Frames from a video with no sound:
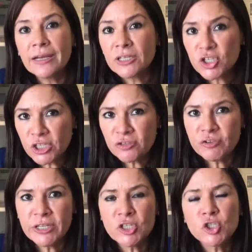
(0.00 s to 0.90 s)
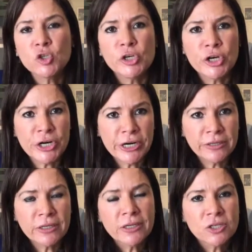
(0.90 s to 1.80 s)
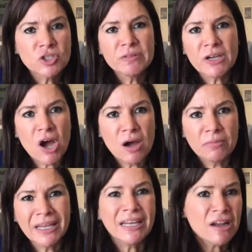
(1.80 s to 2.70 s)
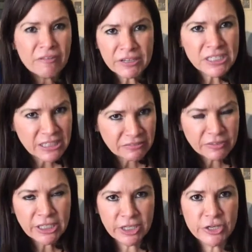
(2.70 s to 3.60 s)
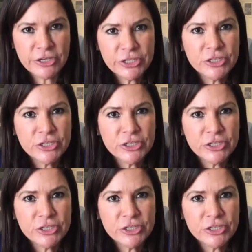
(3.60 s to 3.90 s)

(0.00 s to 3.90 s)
children to learn to become innovative leaders,